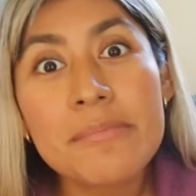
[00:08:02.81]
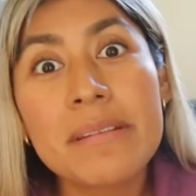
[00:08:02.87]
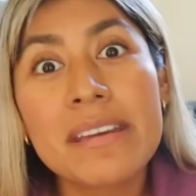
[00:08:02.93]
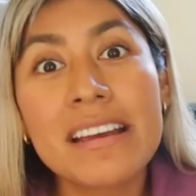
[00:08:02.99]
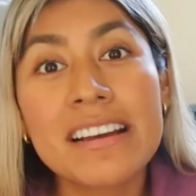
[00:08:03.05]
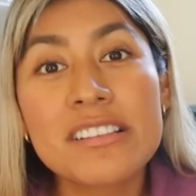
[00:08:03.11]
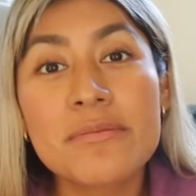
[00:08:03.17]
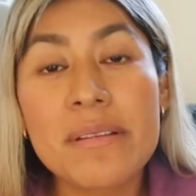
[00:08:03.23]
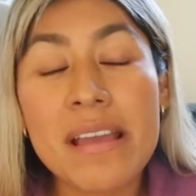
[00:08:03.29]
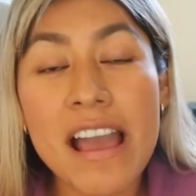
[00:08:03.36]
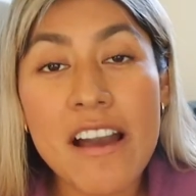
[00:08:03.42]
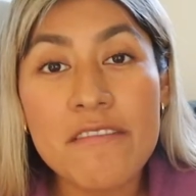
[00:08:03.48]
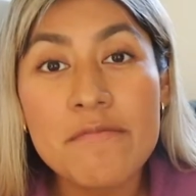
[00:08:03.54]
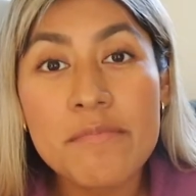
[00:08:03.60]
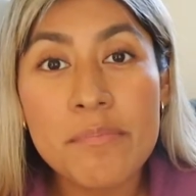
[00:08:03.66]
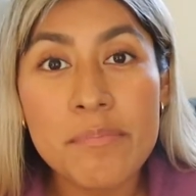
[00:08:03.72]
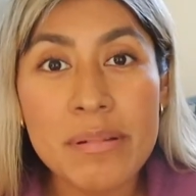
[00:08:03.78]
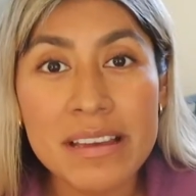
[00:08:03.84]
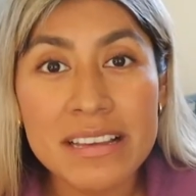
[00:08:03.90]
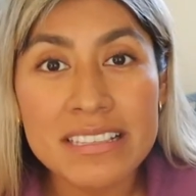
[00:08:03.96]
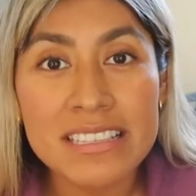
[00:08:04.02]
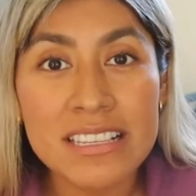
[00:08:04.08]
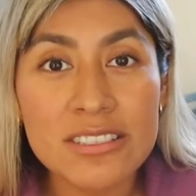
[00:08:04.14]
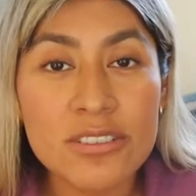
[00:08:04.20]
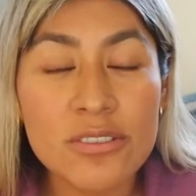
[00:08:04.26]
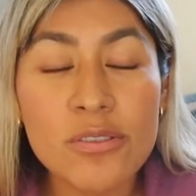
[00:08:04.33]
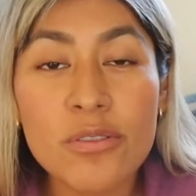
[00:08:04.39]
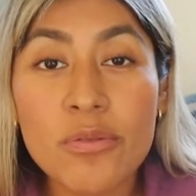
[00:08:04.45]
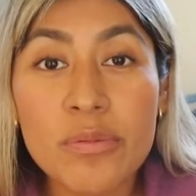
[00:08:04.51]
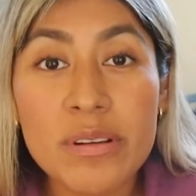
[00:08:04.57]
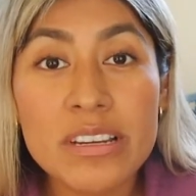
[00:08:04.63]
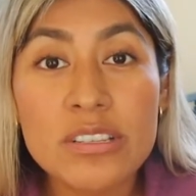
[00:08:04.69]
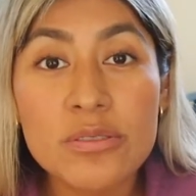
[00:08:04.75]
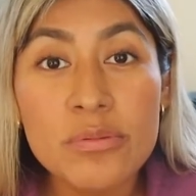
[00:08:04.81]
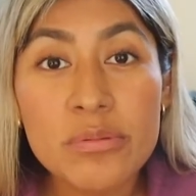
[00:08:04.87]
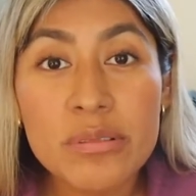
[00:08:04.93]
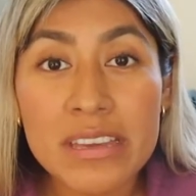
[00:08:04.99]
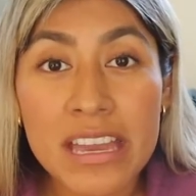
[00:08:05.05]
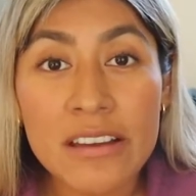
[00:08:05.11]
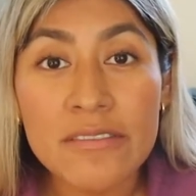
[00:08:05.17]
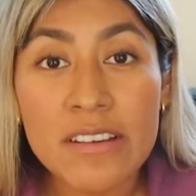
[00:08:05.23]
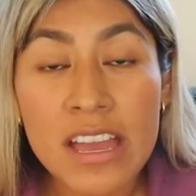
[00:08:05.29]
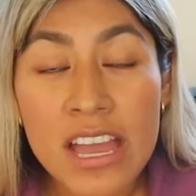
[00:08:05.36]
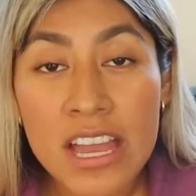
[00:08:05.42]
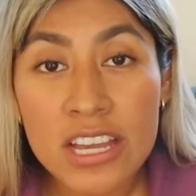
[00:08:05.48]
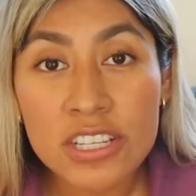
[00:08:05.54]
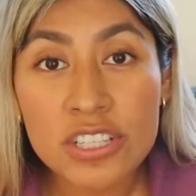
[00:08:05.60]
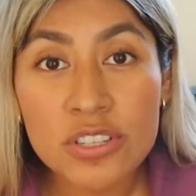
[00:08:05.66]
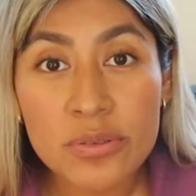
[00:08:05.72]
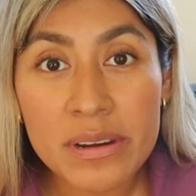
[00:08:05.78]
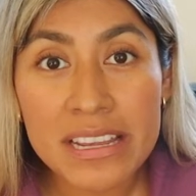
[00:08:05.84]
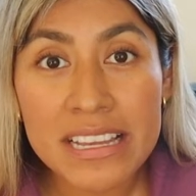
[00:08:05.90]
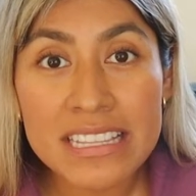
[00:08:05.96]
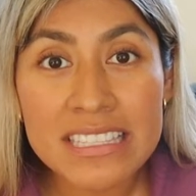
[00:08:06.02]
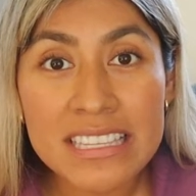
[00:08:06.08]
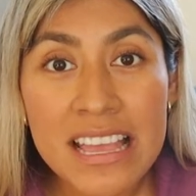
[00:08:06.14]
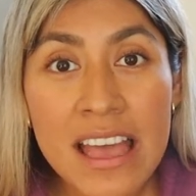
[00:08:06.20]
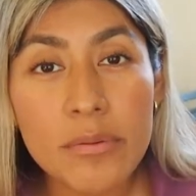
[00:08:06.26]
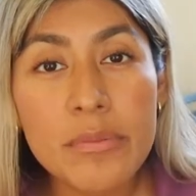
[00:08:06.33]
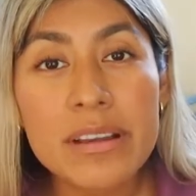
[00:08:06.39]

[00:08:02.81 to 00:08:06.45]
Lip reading: because we have a big sister who we do give treats,